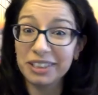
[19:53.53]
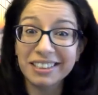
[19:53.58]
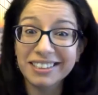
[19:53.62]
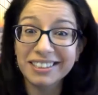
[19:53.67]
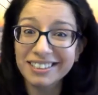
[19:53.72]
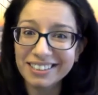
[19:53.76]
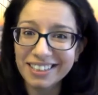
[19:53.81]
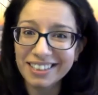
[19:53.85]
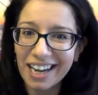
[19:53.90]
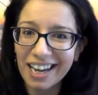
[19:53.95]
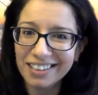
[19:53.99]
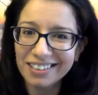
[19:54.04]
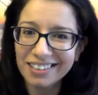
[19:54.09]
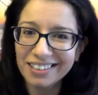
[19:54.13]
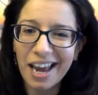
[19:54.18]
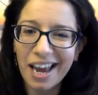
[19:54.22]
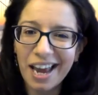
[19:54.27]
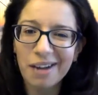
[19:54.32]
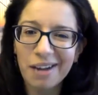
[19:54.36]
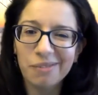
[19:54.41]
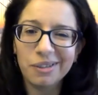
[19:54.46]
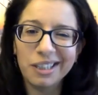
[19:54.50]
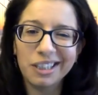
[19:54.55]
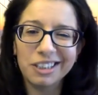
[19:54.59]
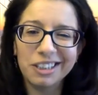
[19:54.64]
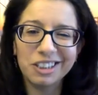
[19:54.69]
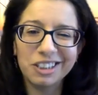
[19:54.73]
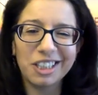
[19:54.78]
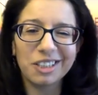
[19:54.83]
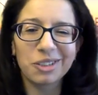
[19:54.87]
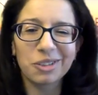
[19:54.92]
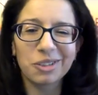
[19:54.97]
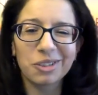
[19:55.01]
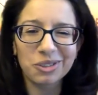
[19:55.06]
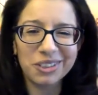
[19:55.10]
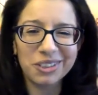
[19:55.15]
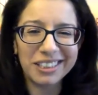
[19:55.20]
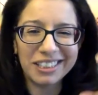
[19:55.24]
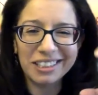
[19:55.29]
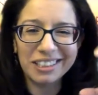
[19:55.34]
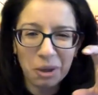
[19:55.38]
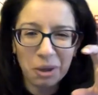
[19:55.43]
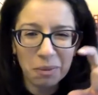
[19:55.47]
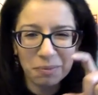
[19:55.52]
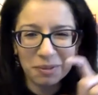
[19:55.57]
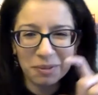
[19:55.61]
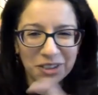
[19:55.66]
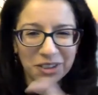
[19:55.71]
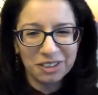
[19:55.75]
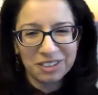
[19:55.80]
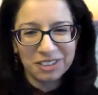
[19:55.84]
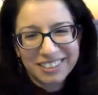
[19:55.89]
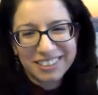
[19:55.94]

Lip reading: sign language and those interpreters